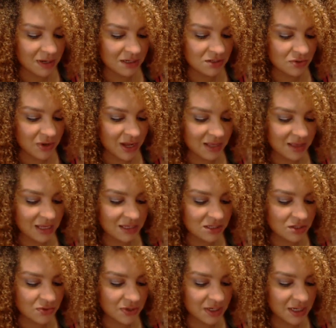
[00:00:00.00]
to let you add that
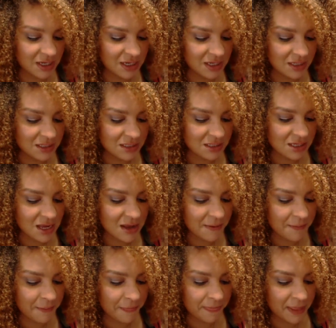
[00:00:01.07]
streakiness.
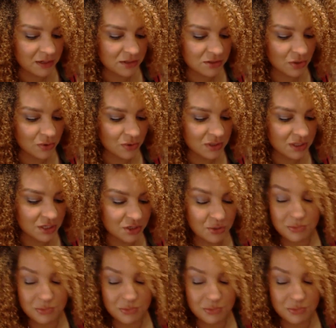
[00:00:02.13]
Don't clean your